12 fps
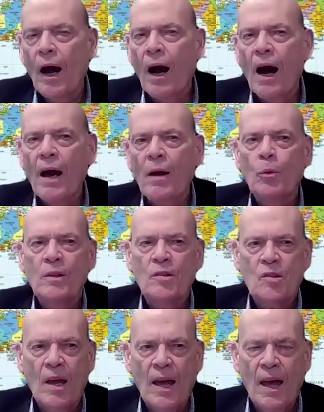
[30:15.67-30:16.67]
I would
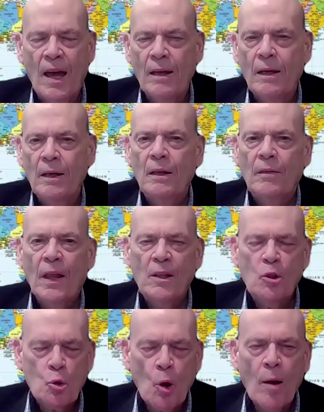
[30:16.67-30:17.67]
say that
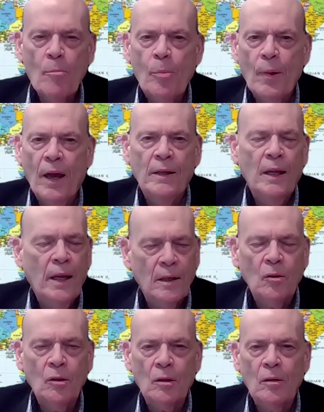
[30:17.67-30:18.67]
Trump and
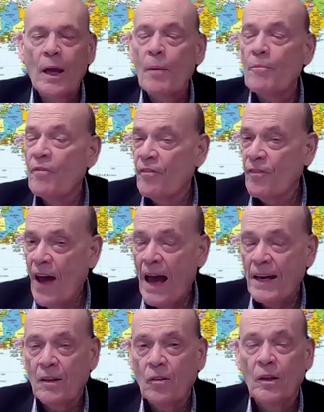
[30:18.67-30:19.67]
Hitler
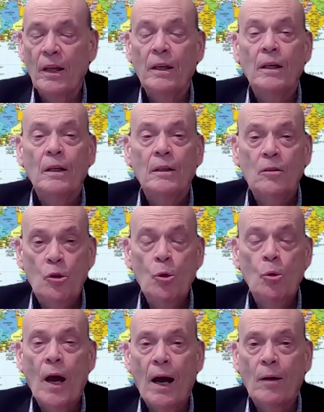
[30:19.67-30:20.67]
emphatically
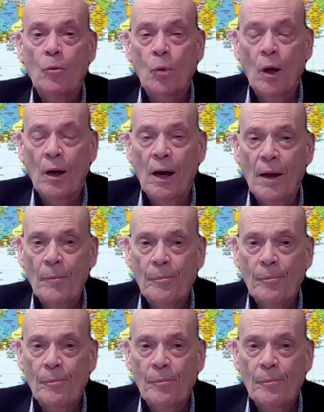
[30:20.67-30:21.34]
do not rhyme.